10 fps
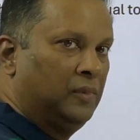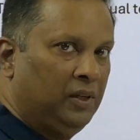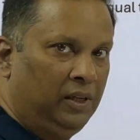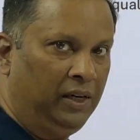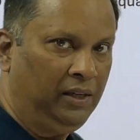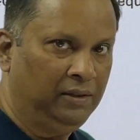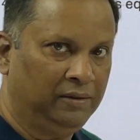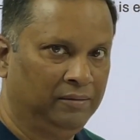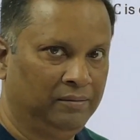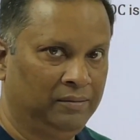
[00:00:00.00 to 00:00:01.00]
Correct?
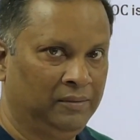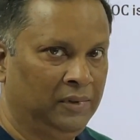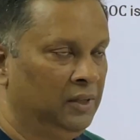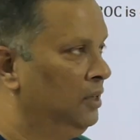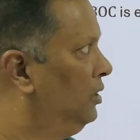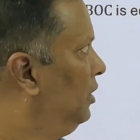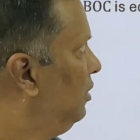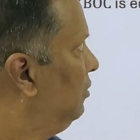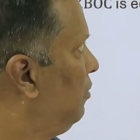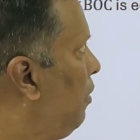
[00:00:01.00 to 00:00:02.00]

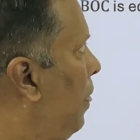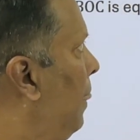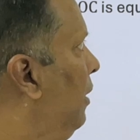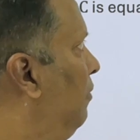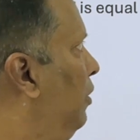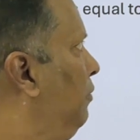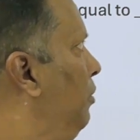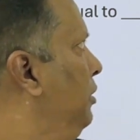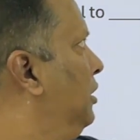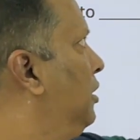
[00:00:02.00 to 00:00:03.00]
Now, what will be
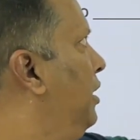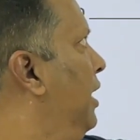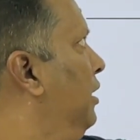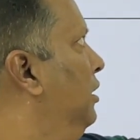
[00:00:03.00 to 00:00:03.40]
the third angle?